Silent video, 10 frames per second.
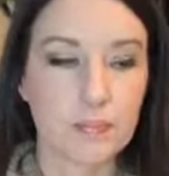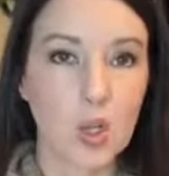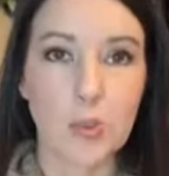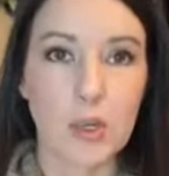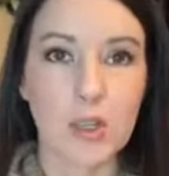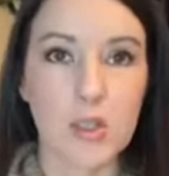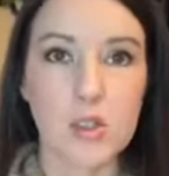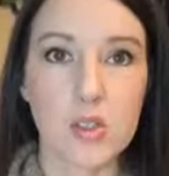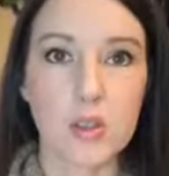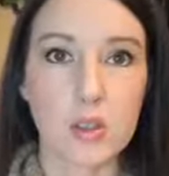oh my goodness,
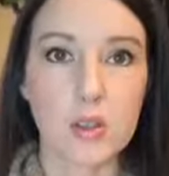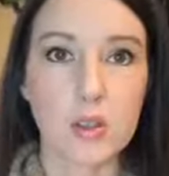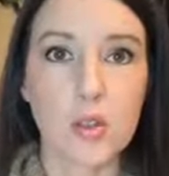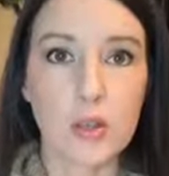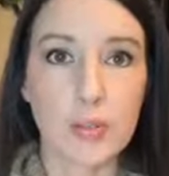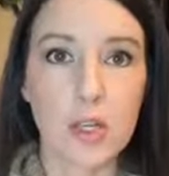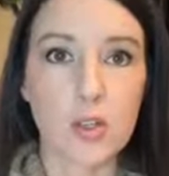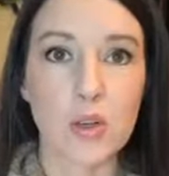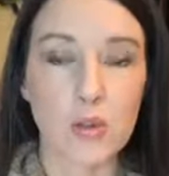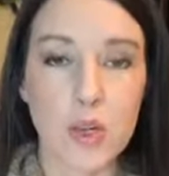you can you can make
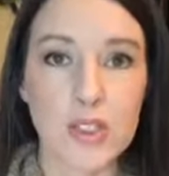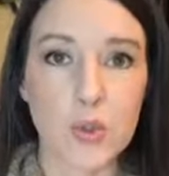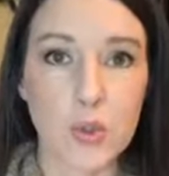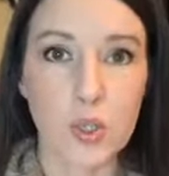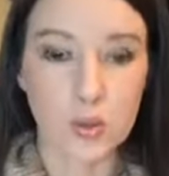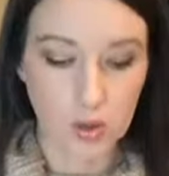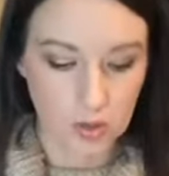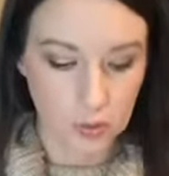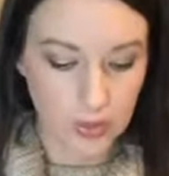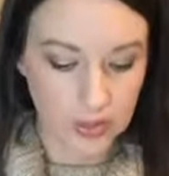yourself crazy when you are
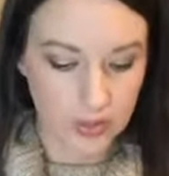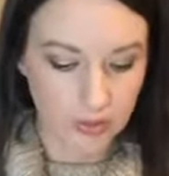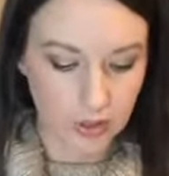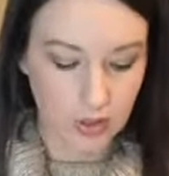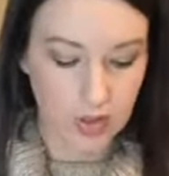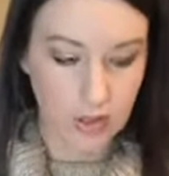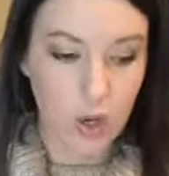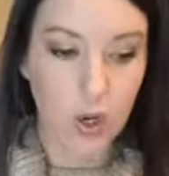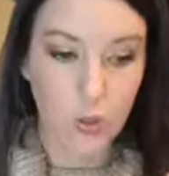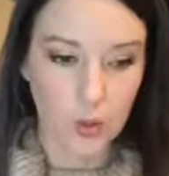dwelling in fear and
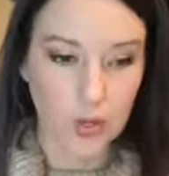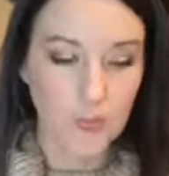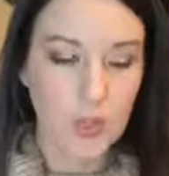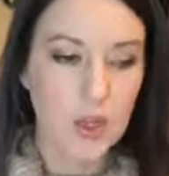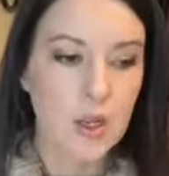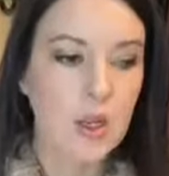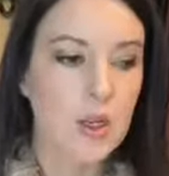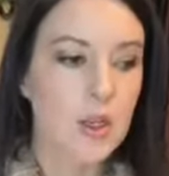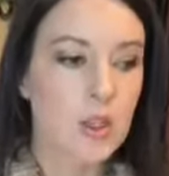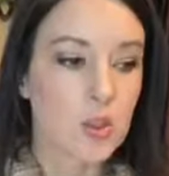worry
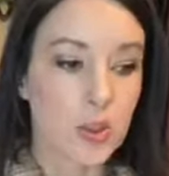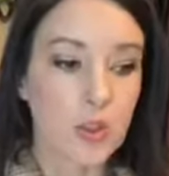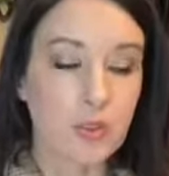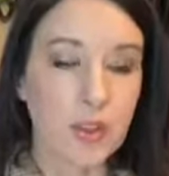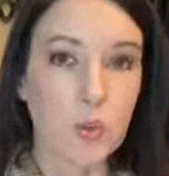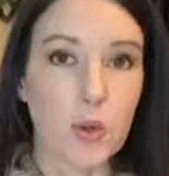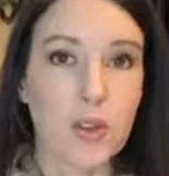dwelling on fear and worry.